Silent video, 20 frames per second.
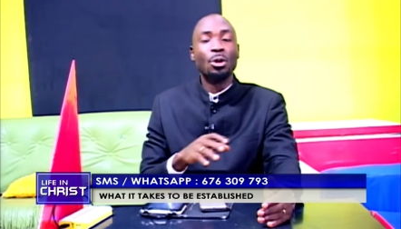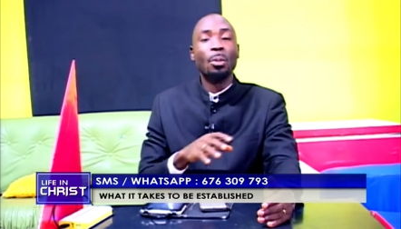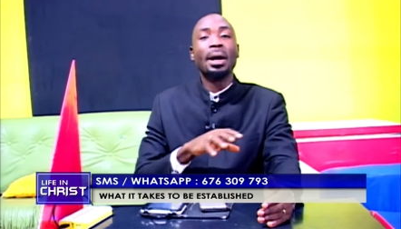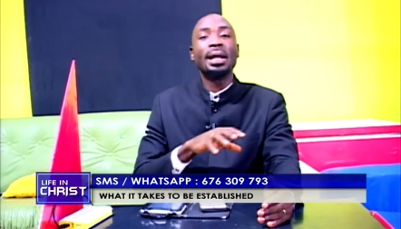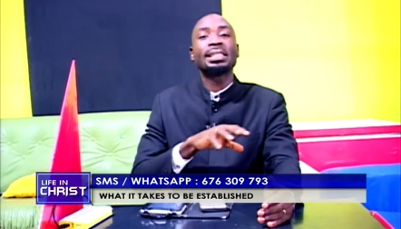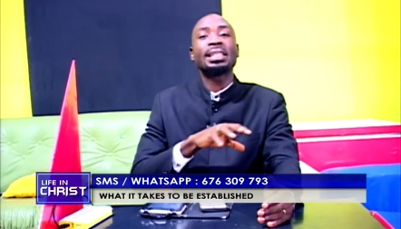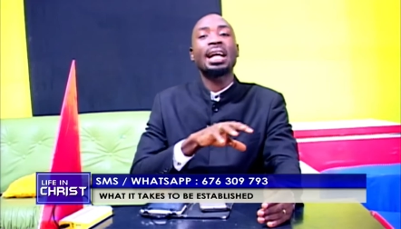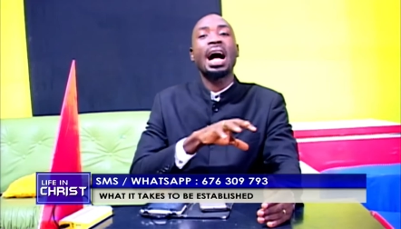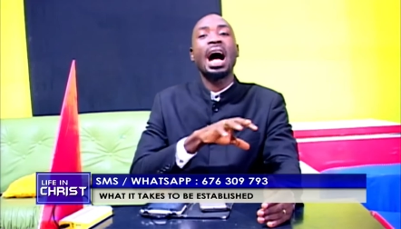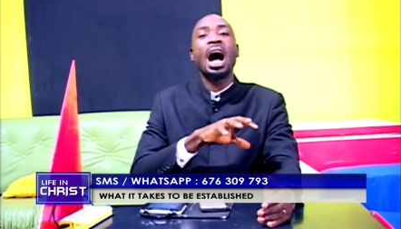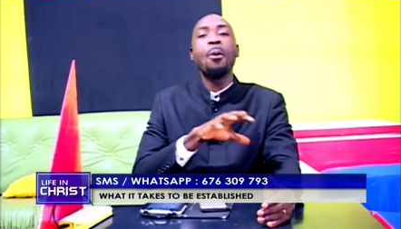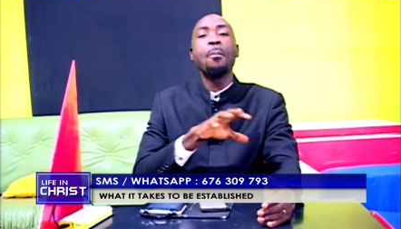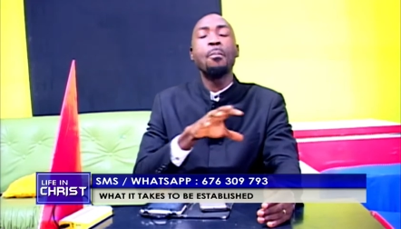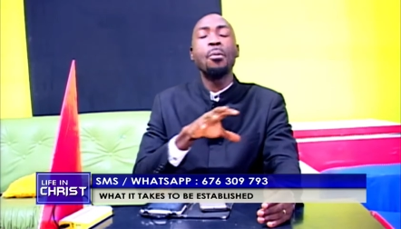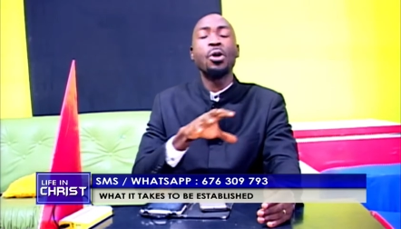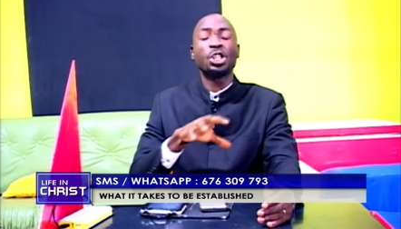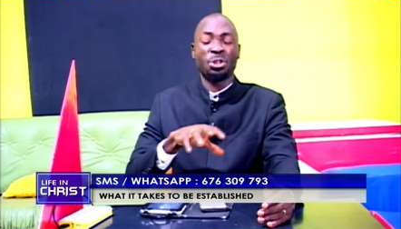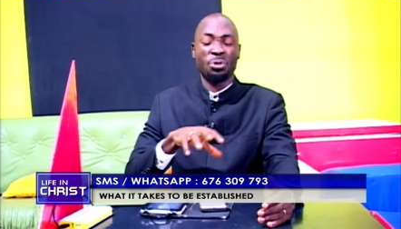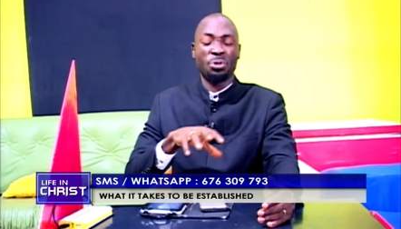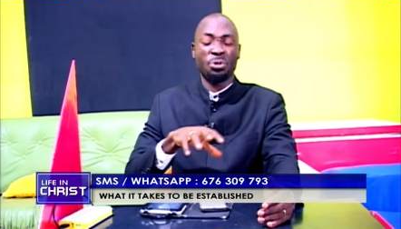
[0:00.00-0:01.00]
no matter
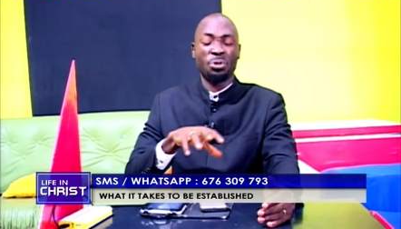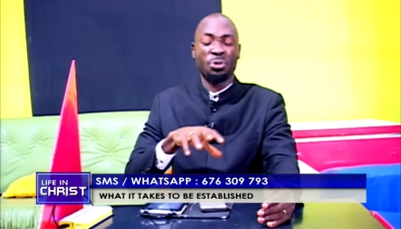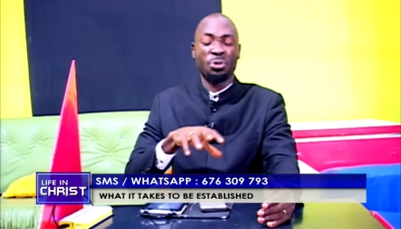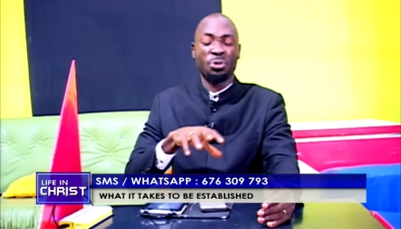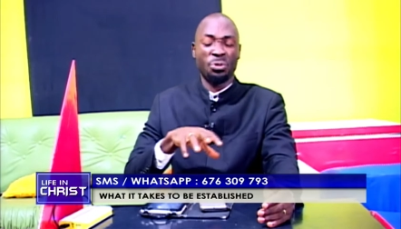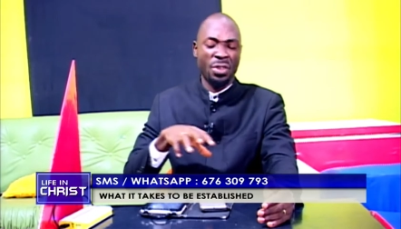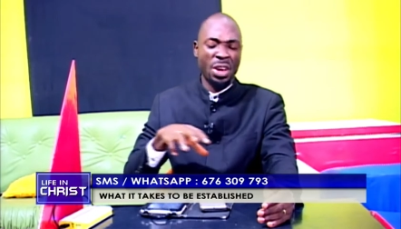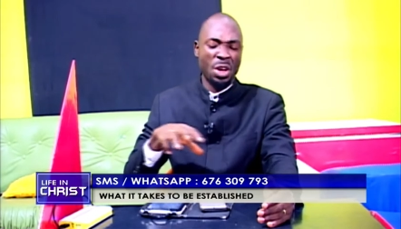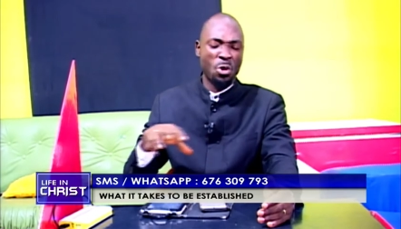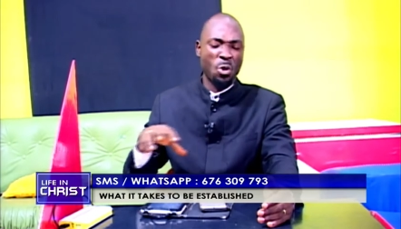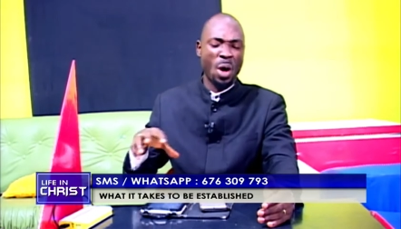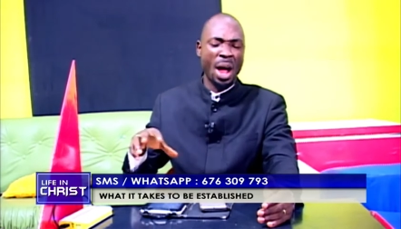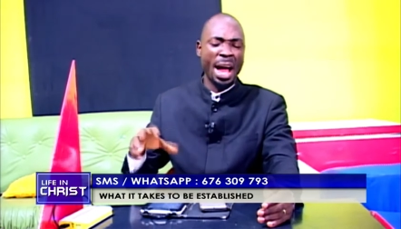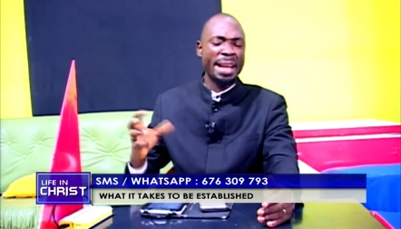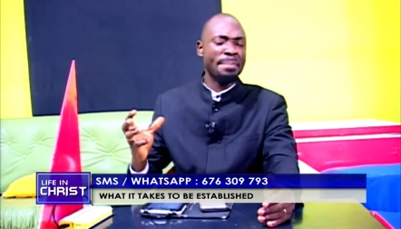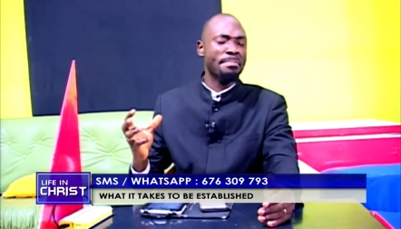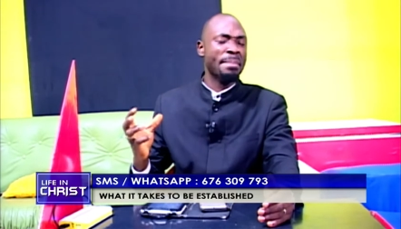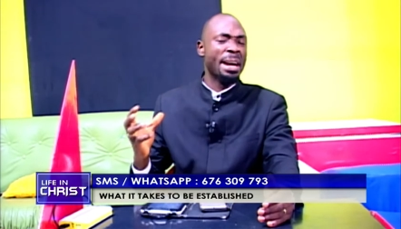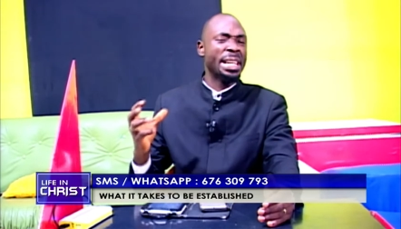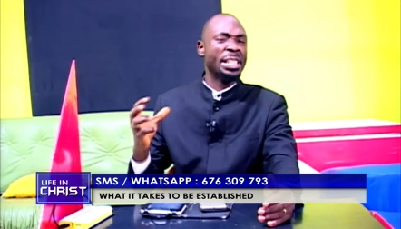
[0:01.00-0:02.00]
how much Pharaoh
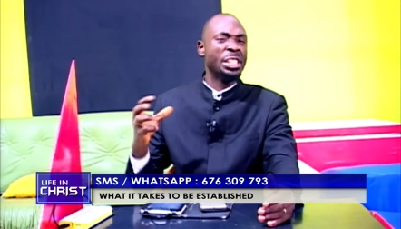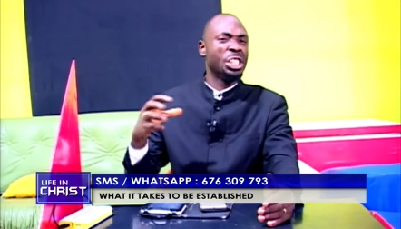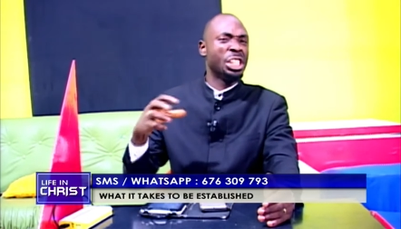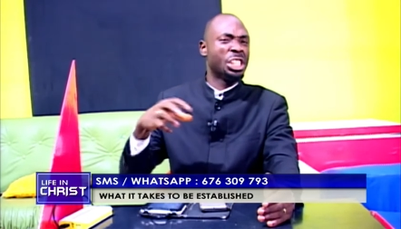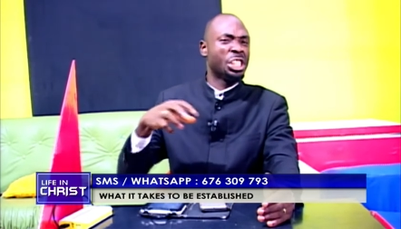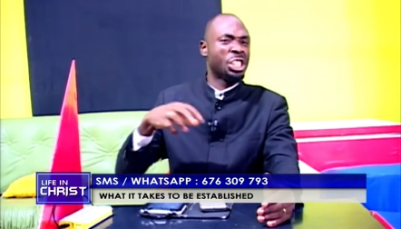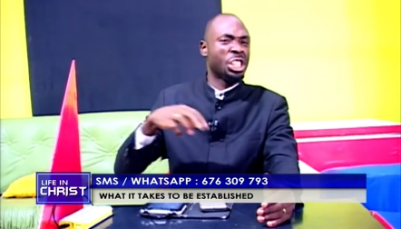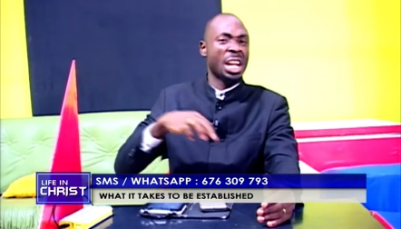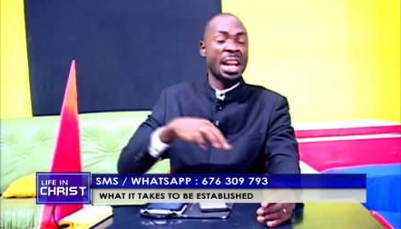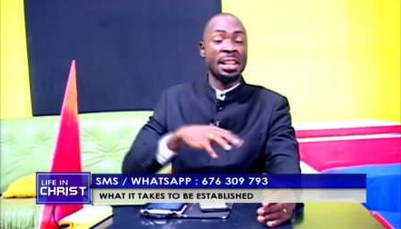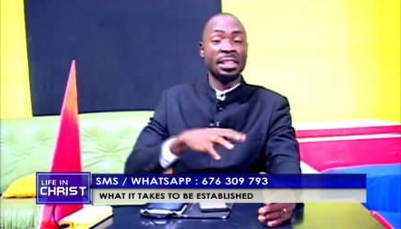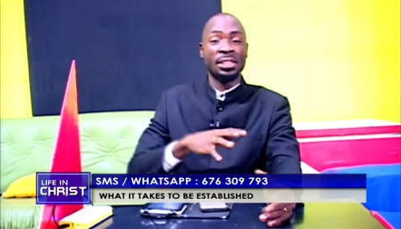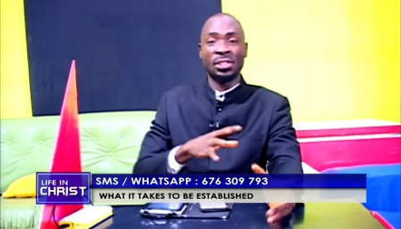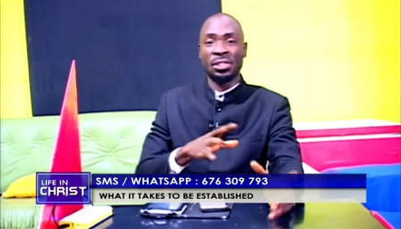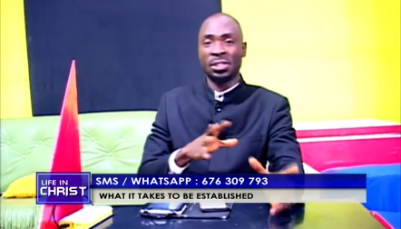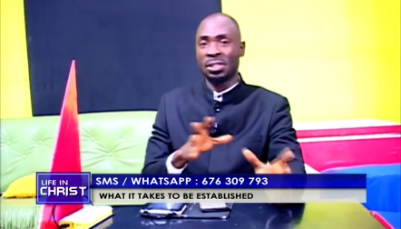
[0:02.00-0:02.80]
had magicians,